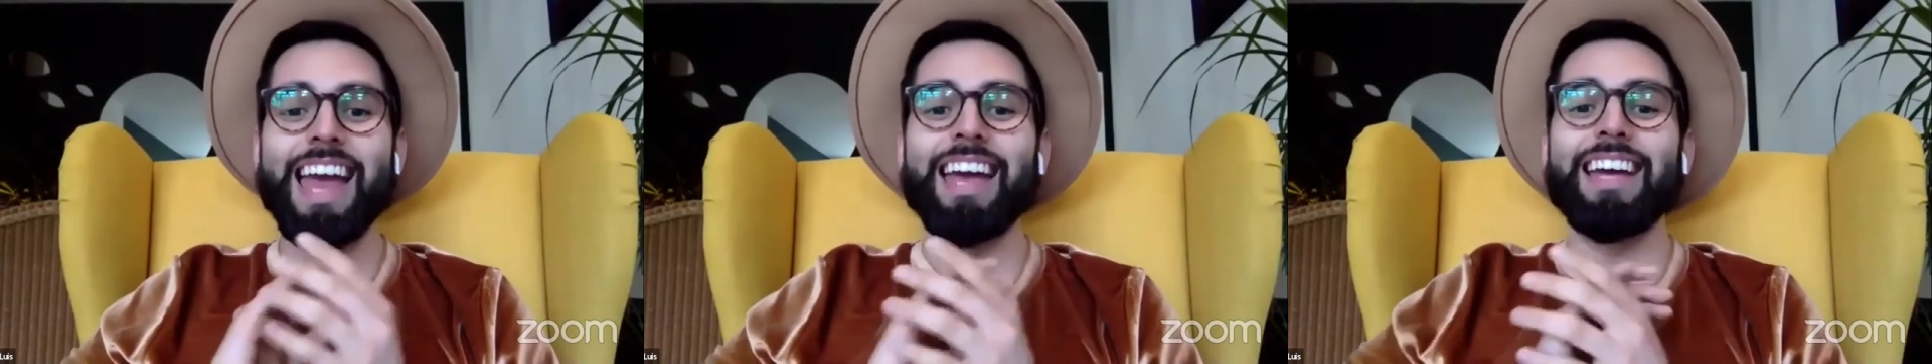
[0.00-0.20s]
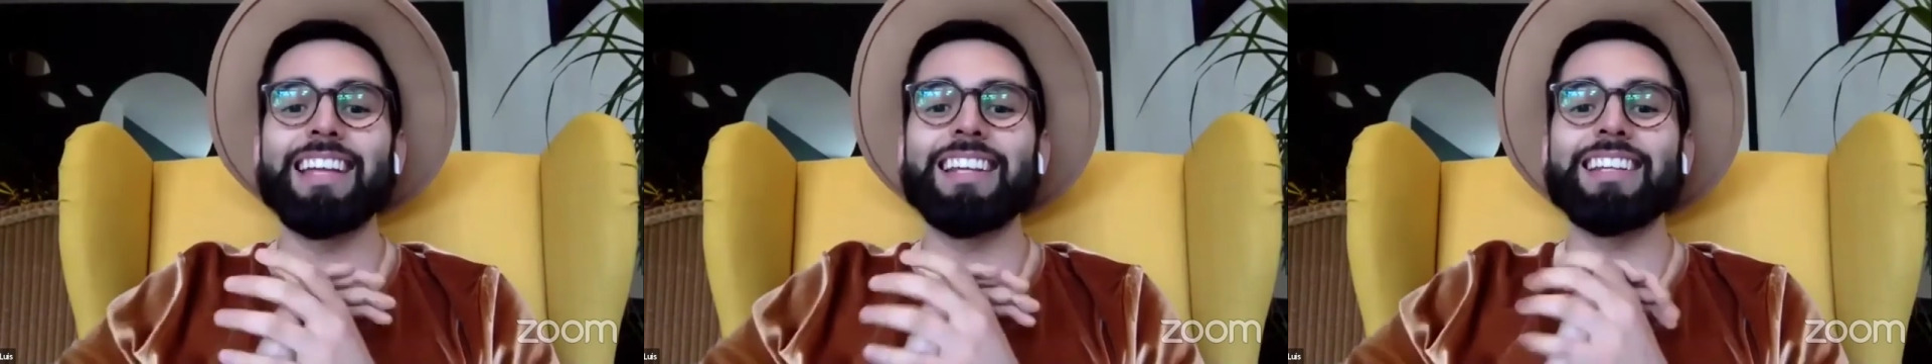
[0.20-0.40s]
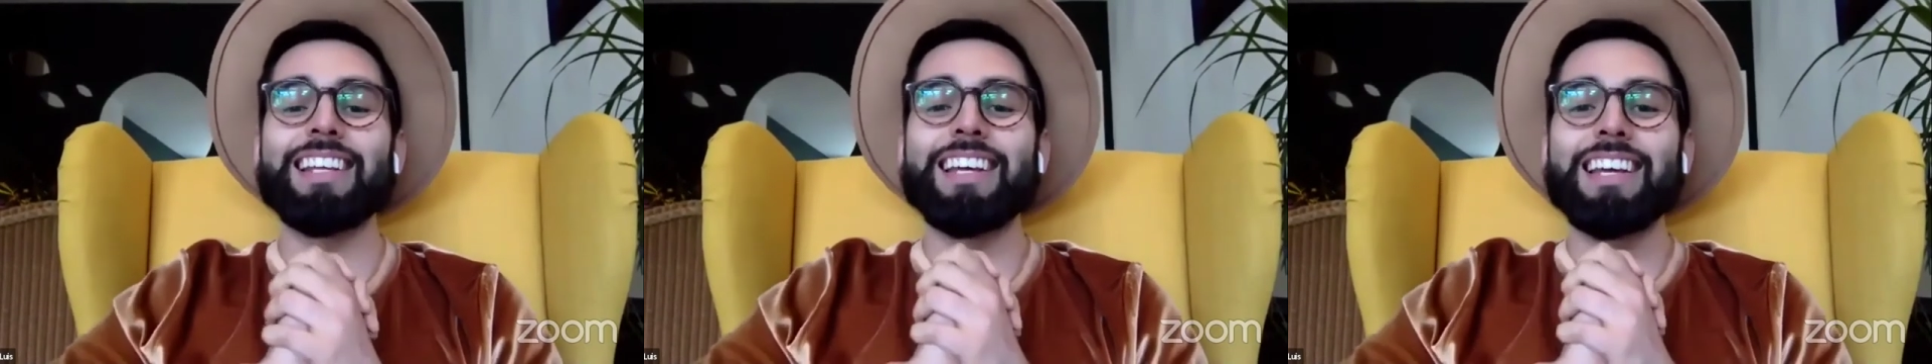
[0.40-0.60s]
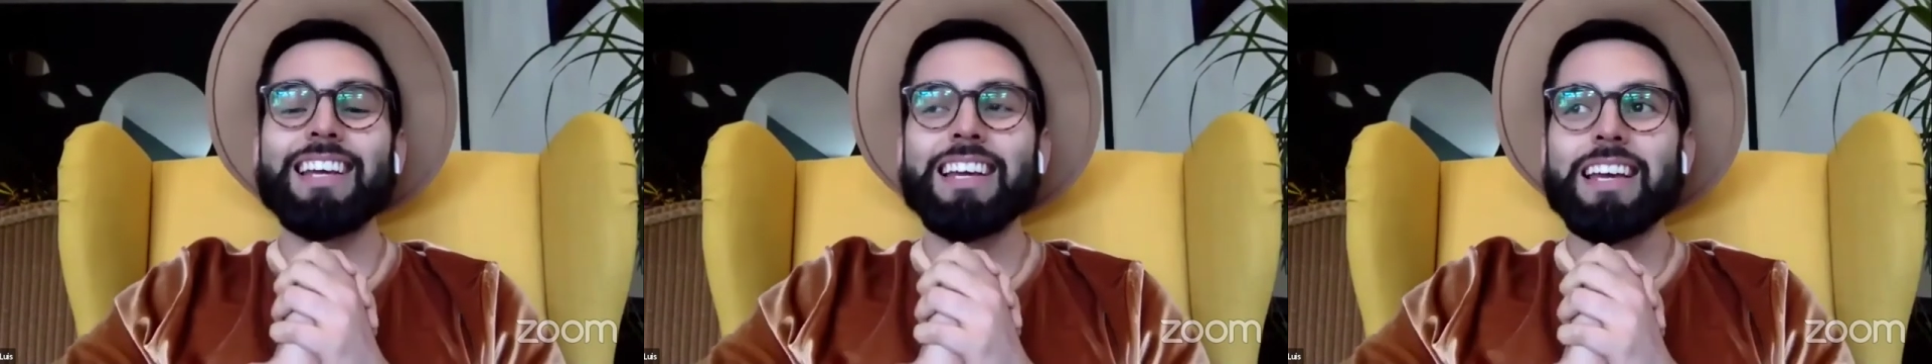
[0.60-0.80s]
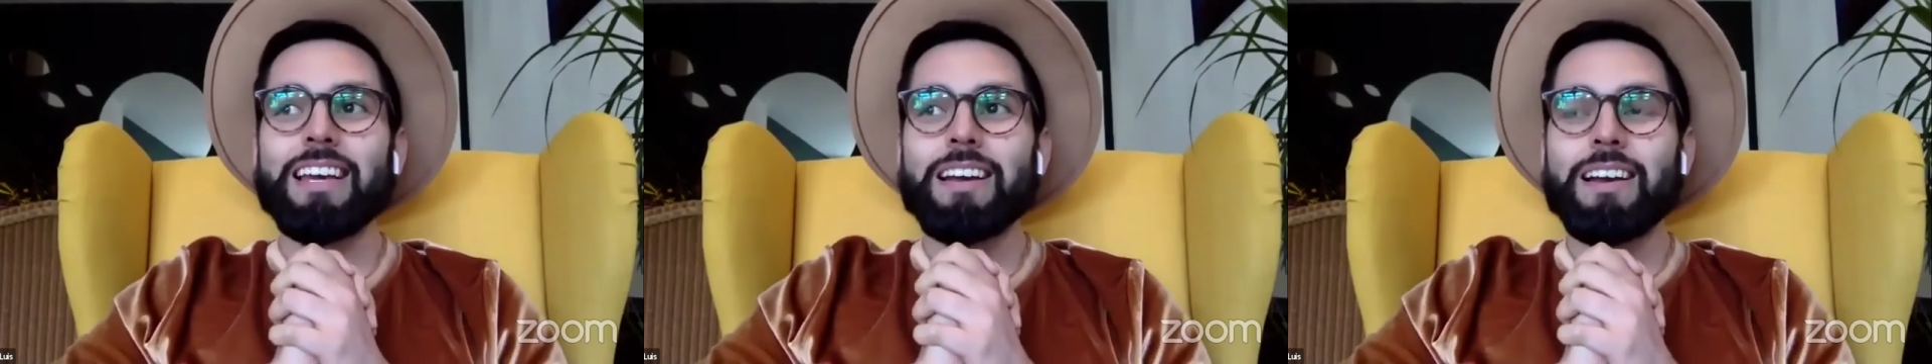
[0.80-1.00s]
and
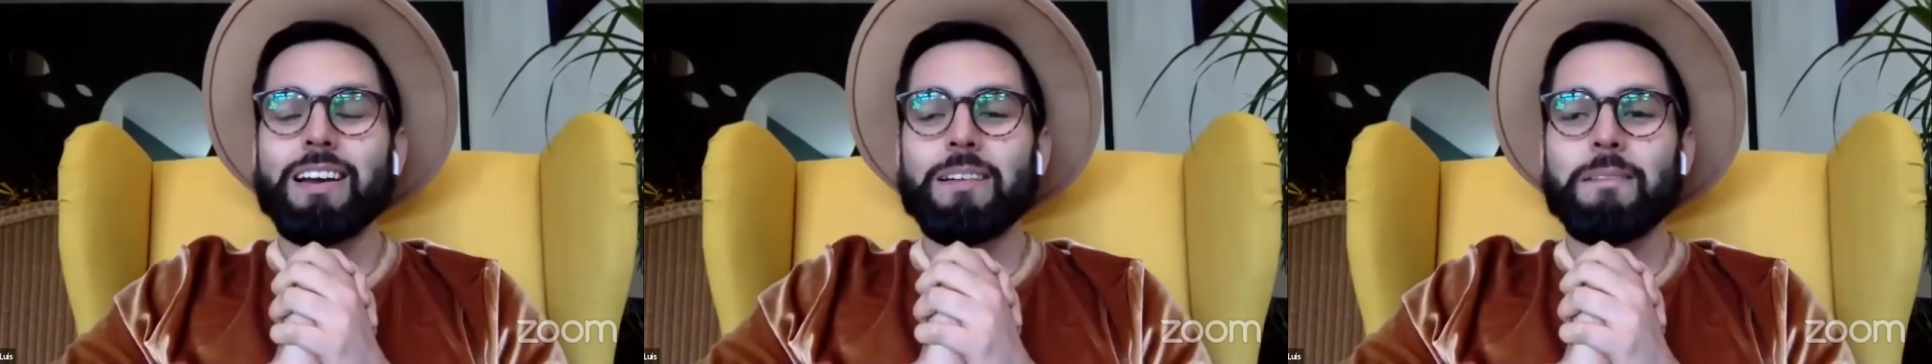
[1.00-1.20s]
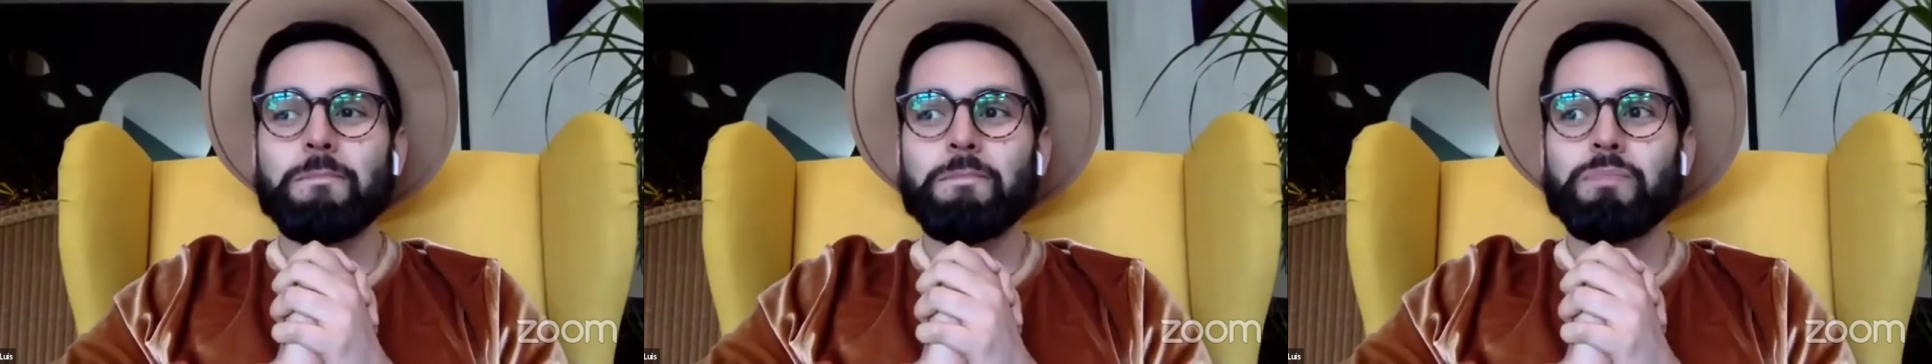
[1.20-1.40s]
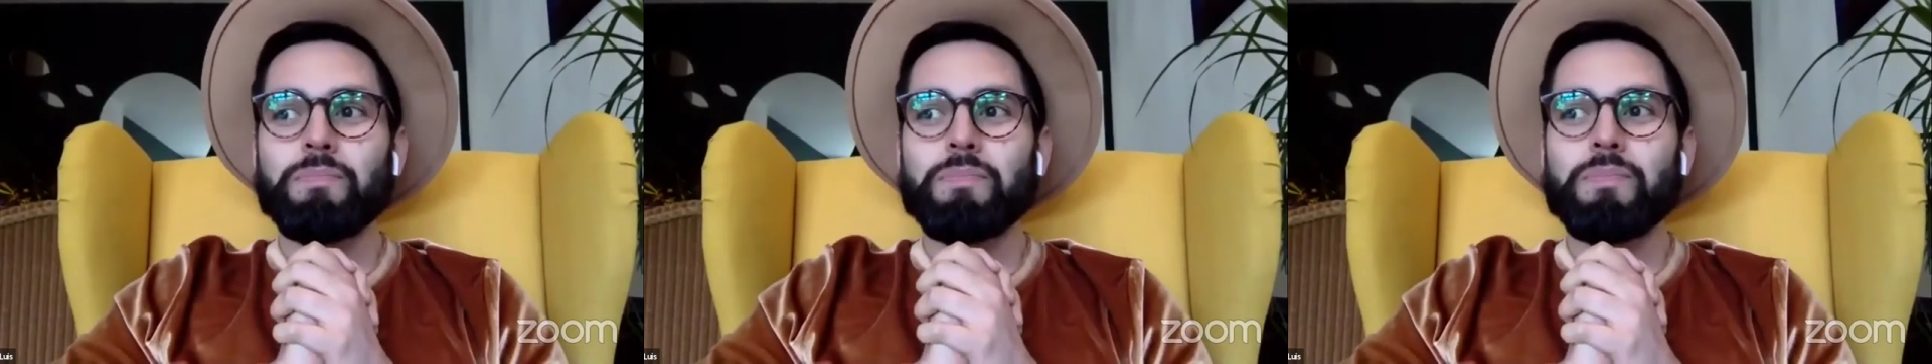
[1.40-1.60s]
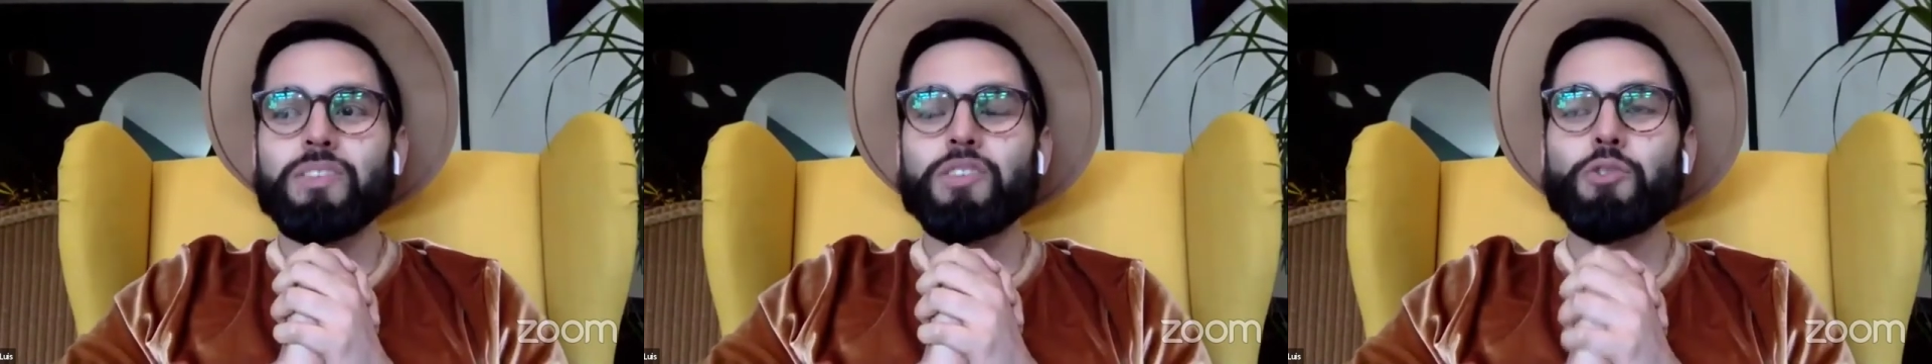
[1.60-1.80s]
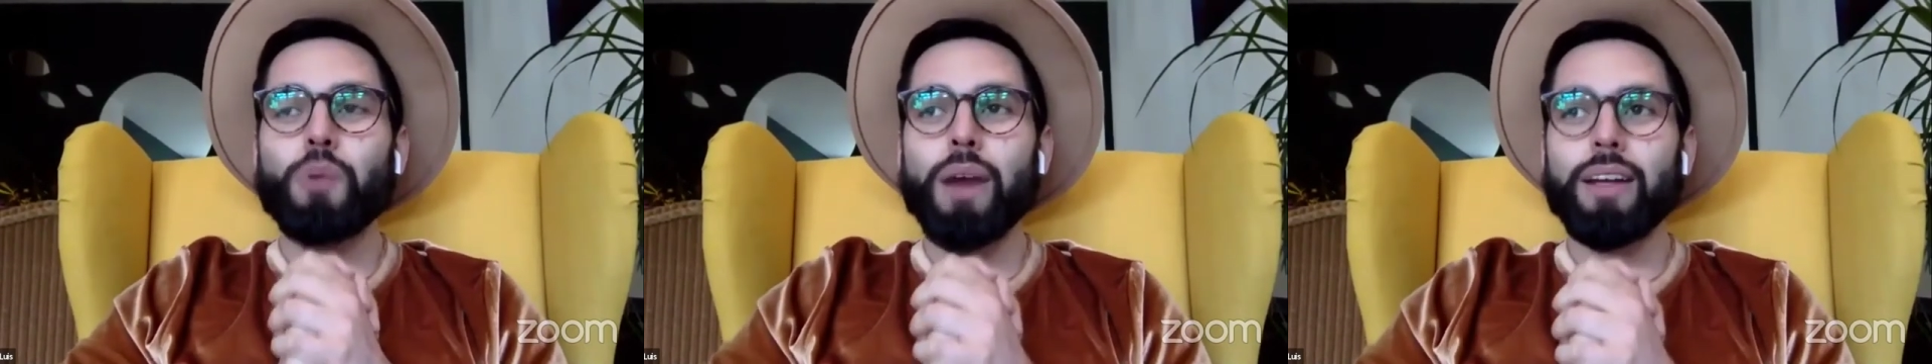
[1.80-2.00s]

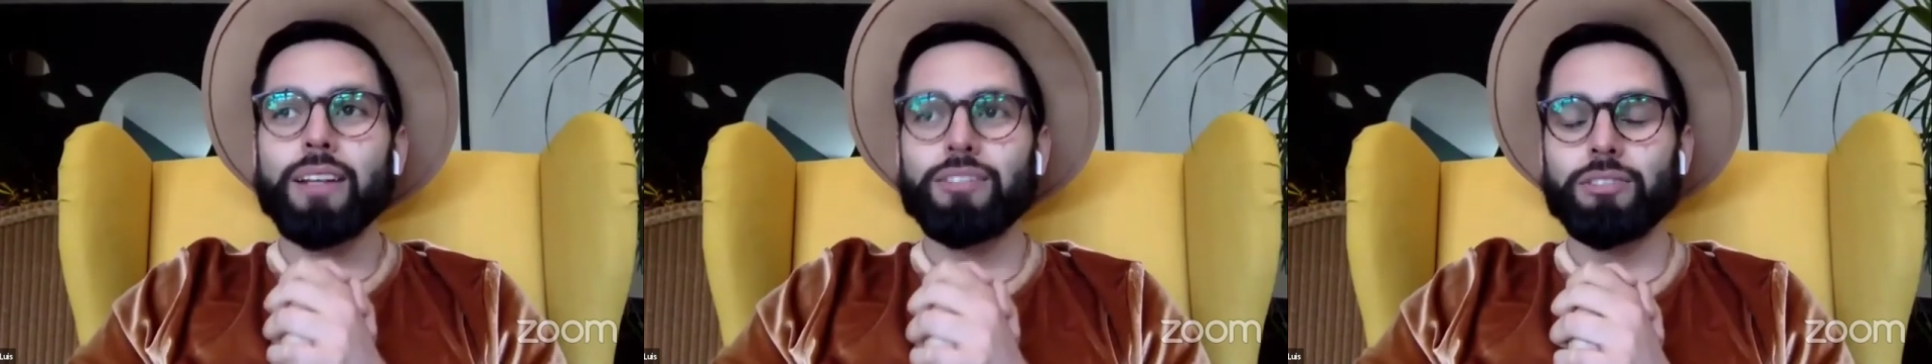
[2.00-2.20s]
trying